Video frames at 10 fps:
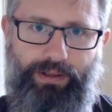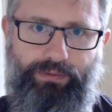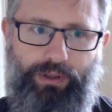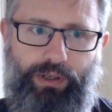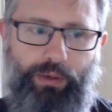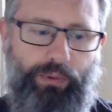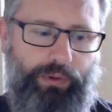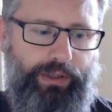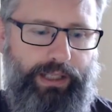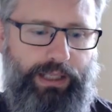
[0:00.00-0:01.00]
if you go
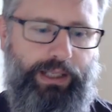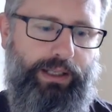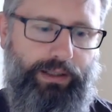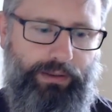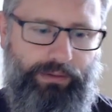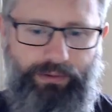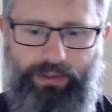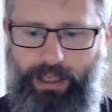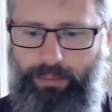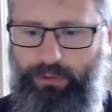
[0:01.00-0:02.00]

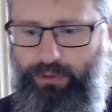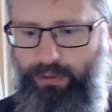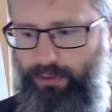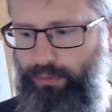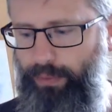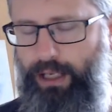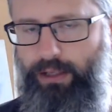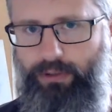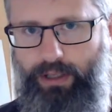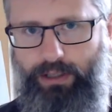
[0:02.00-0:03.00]
on Amazon's
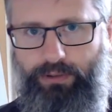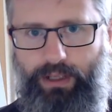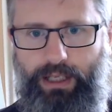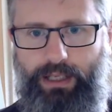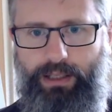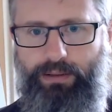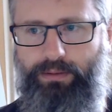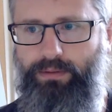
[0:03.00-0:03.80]
page, they say,